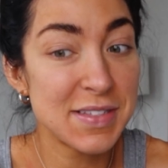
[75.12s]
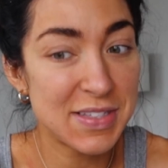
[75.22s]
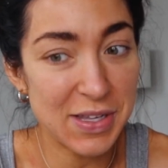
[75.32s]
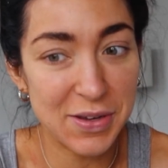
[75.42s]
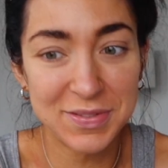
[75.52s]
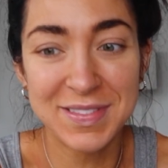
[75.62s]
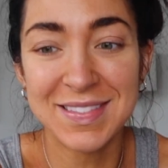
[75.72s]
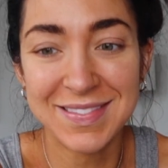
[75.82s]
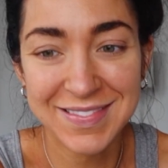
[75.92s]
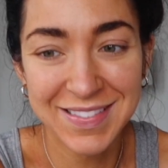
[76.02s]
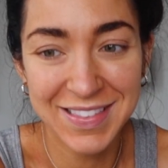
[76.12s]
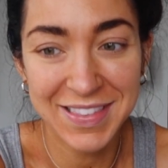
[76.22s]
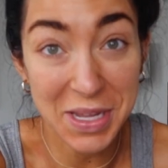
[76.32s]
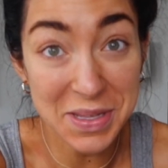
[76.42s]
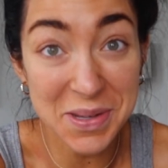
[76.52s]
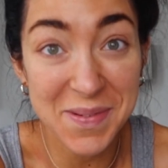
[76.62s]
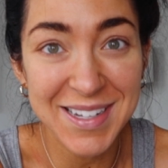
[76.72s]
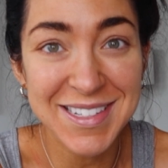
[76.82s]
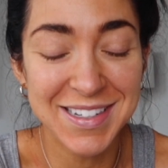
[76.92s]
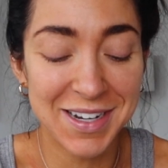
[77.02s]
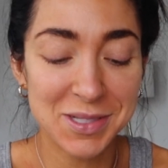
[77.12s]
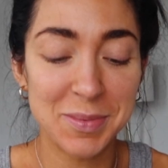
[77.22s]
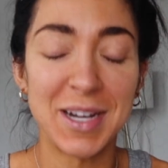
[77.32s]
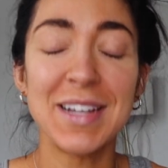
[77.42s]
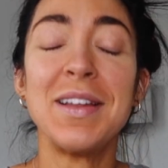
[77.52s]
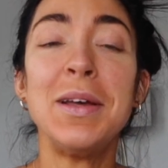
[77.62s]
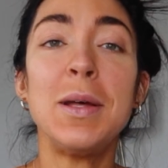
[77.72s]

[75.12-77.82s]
So, thank you so much, Dr. Brandt.